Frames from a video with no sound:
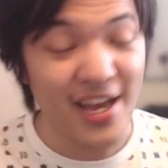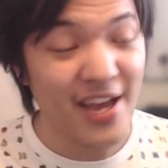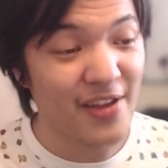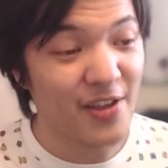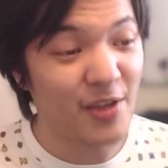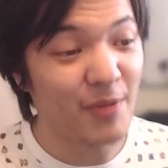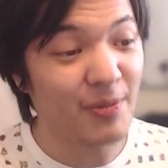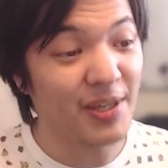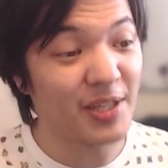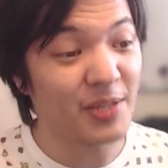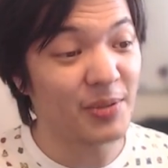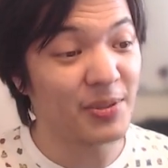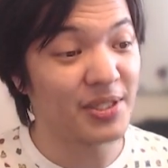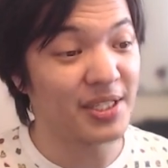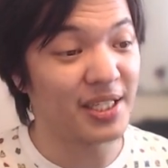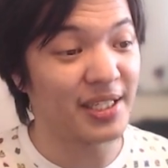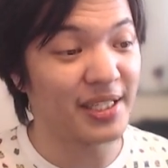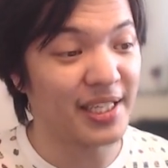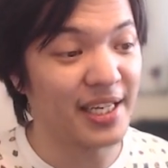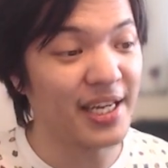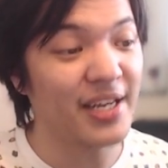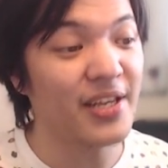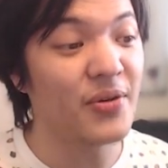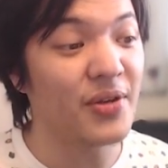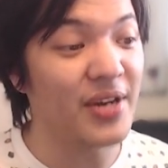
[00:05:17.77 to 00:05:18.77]
you
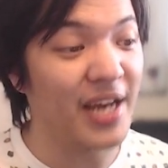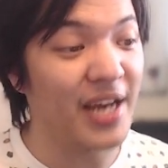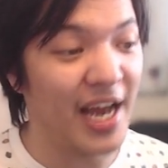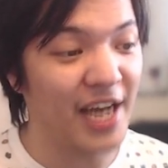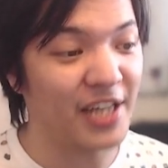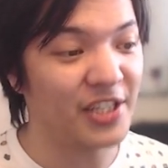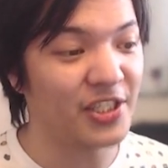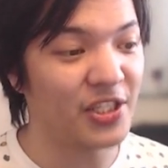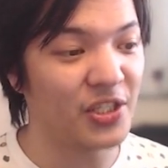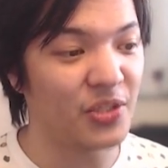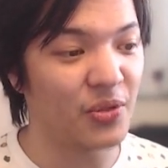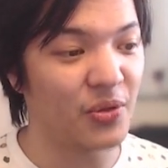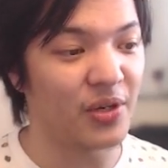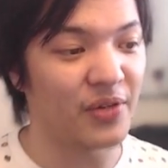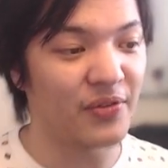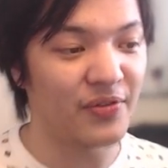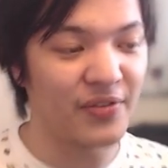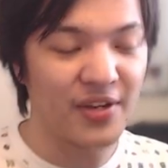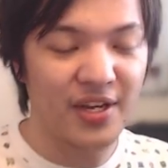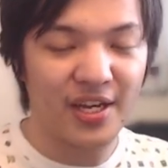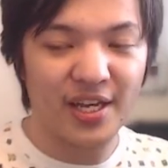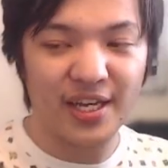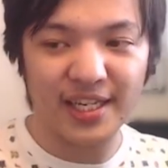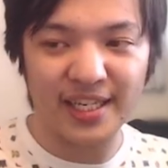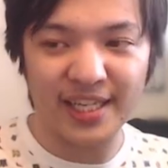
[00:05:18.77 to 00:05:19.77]
can actually sort of
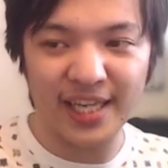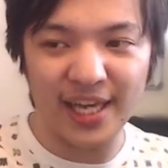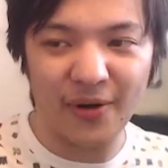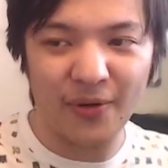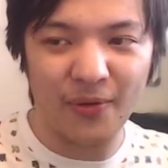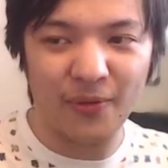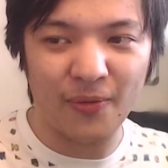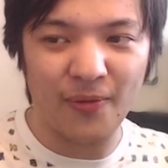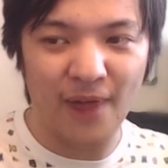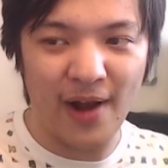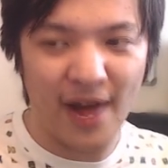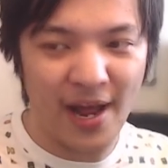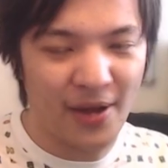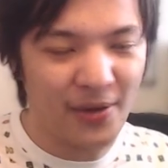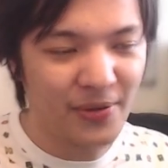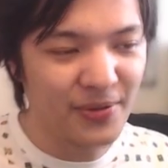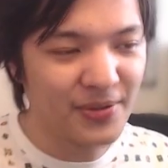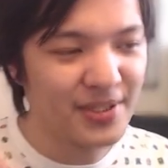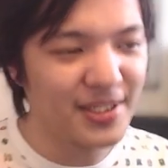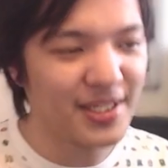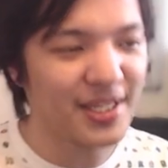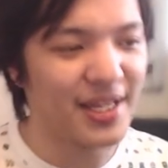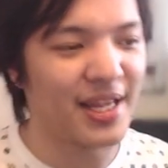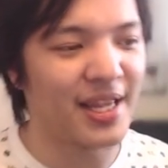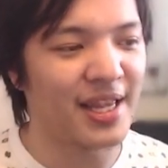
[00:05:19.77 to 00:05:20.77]
get
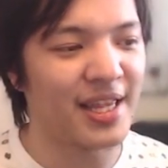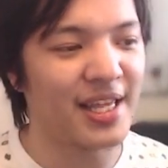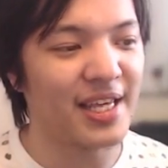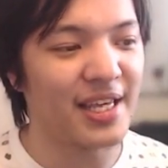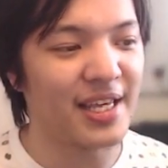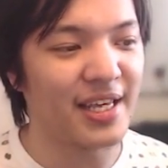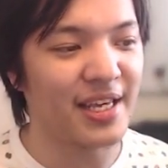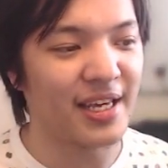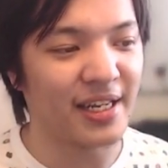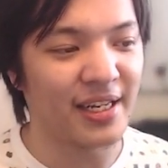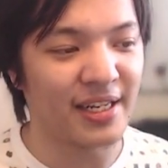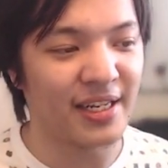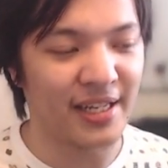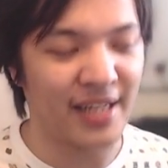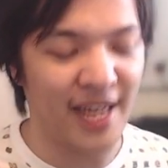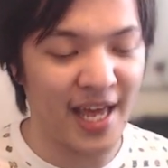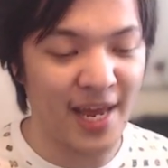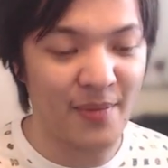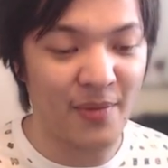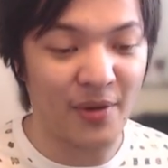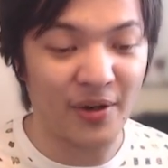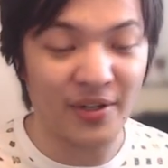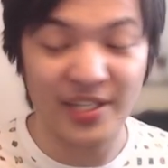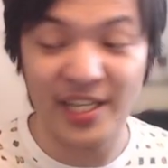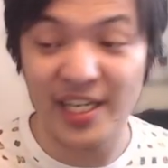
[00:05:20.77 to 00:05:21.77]
around the
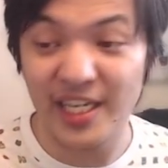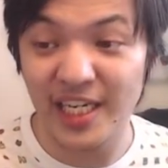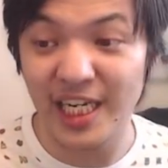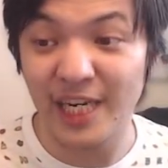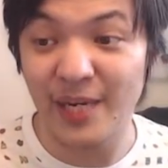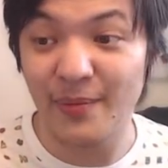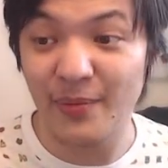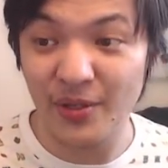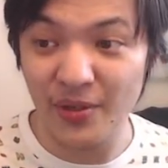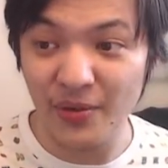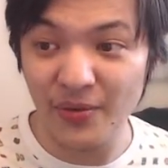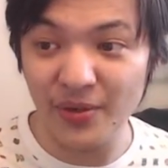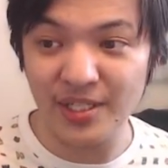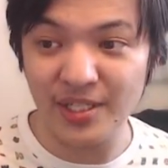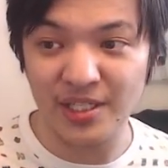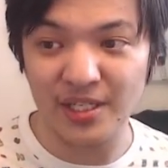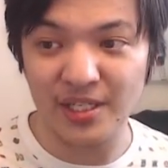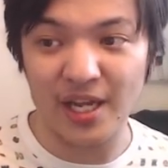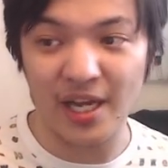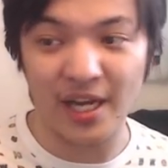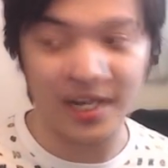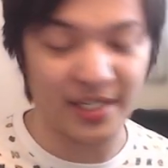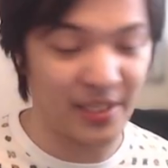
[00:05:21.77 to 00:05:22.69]
landmark taking up a unit slot,